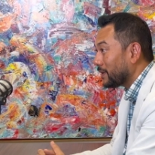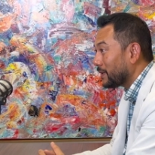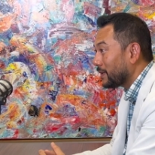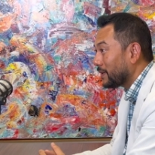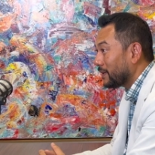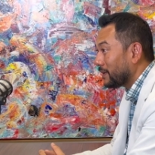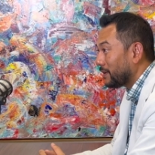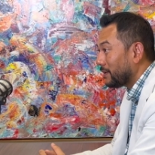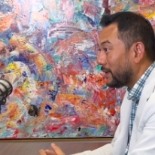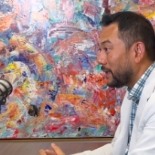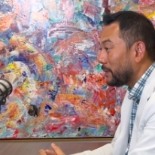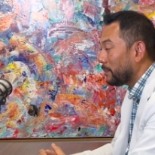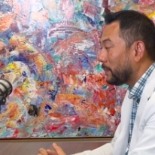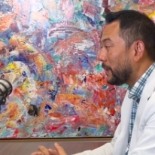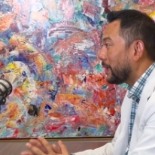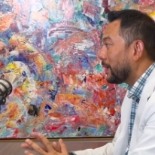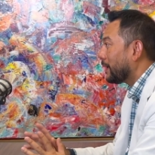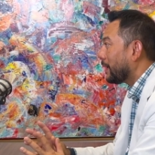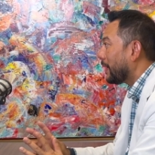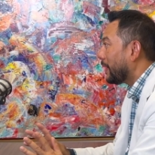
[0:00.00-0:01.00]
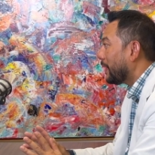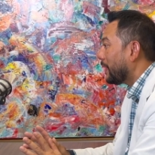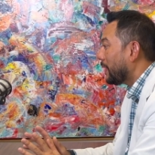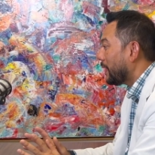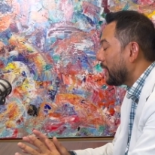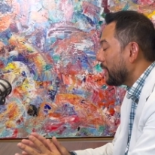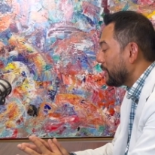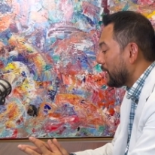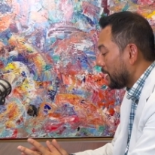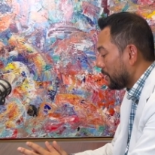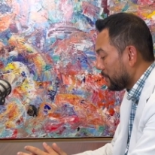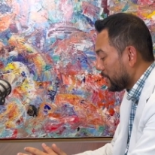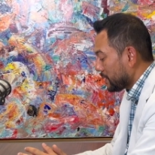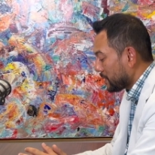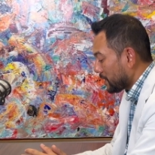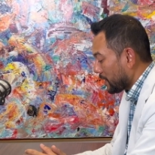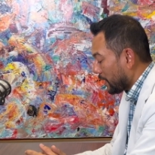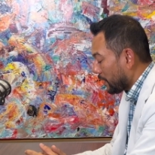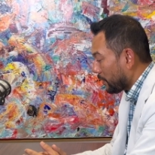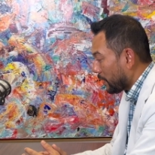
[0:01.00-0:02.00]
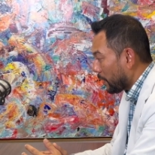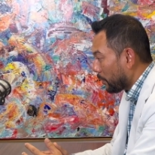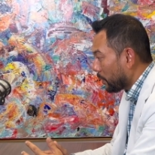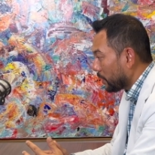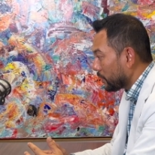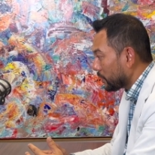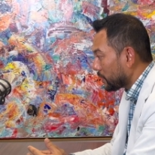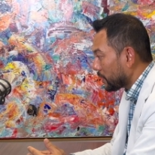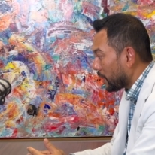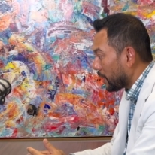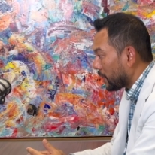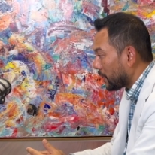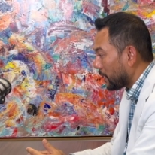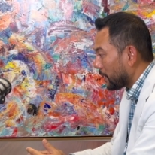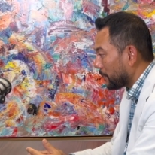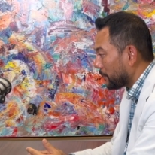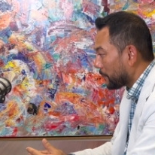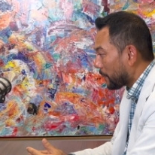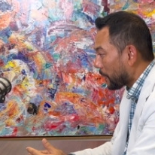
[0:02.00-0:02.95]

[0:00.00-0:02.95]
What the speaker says: All right, but I want to share that